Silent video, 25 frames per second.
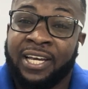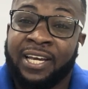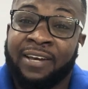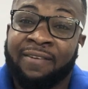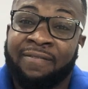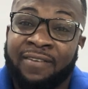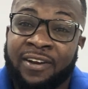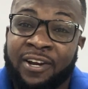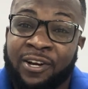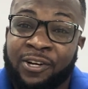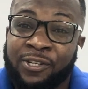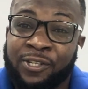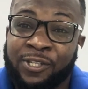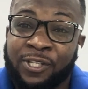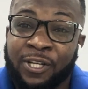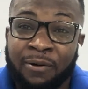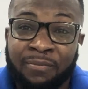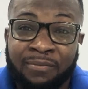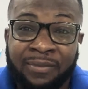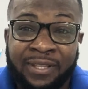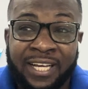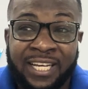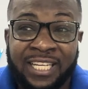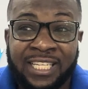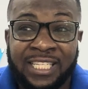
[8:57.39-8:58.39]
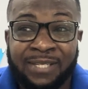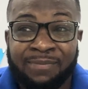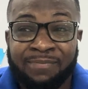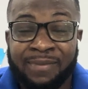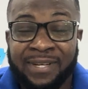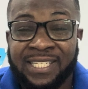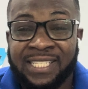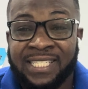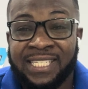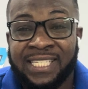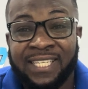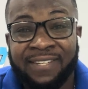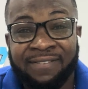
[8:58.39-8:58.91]
If there's something
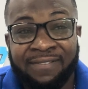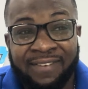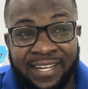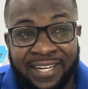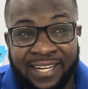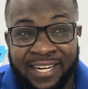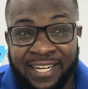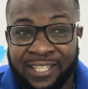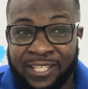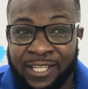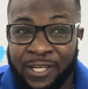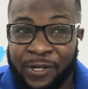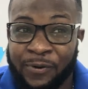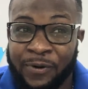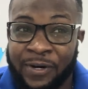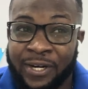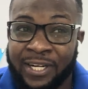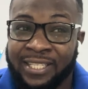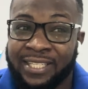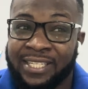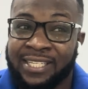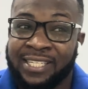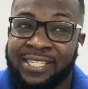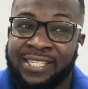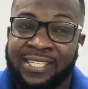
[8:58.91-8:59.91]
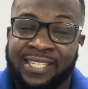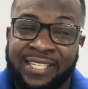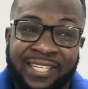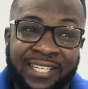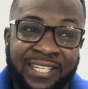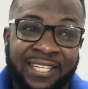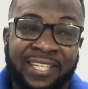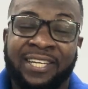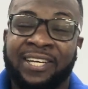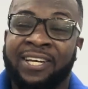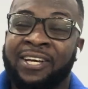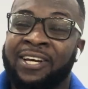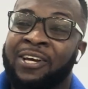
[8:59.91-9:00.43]
specific that you want to
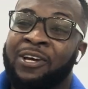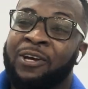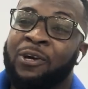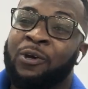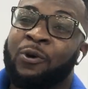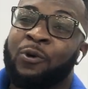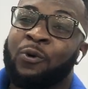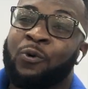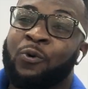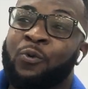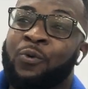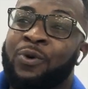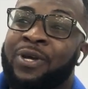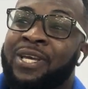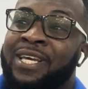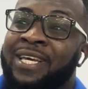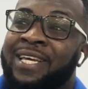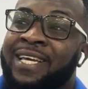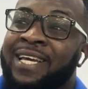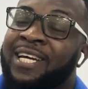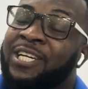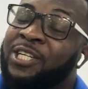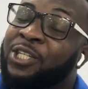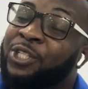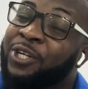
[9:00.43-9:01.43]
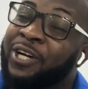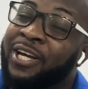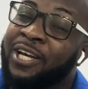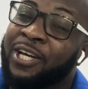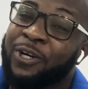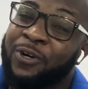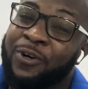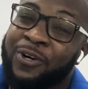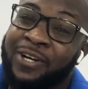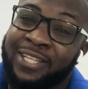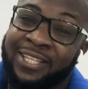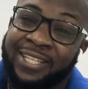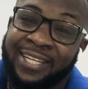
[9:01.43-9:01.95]
see, we can try
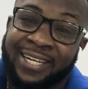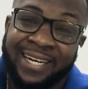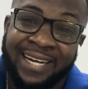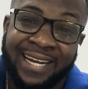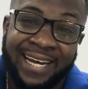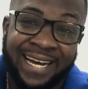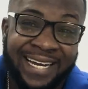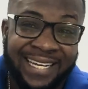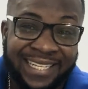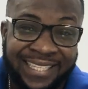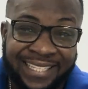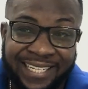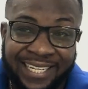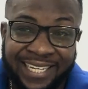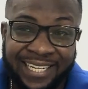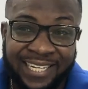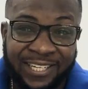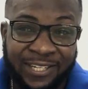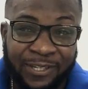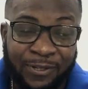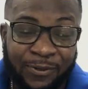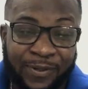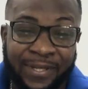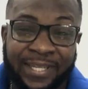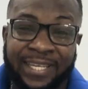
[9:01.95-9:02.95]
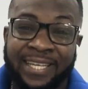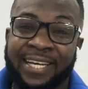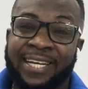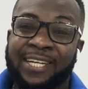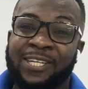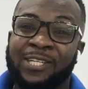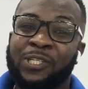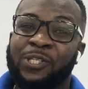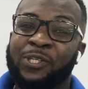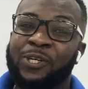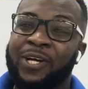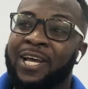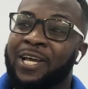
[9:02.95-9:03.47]
going to lighting, we
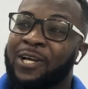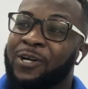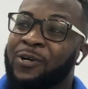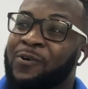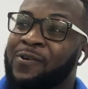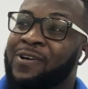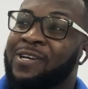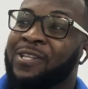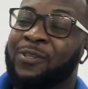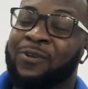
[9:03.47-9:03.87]
can try going